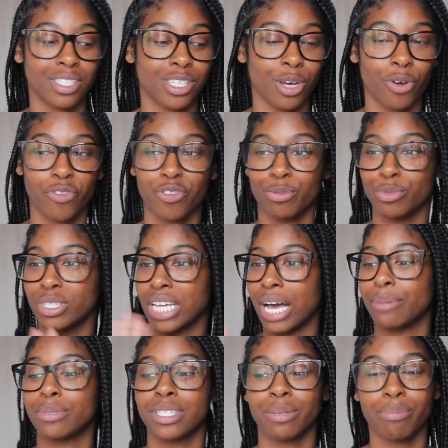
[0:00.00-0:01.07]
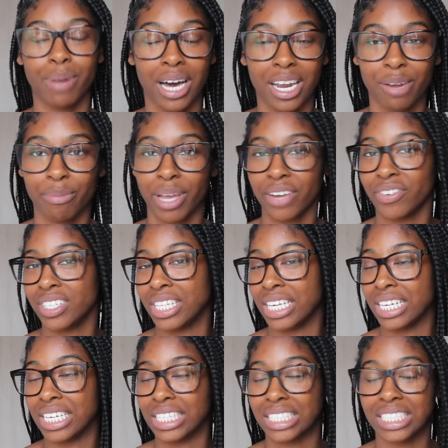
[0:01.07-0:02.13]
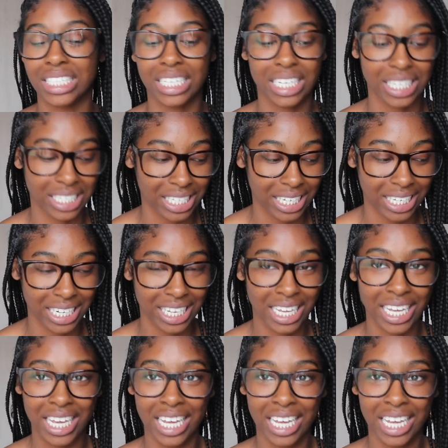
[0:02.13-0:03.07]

So from top to bottom, everything gets clean.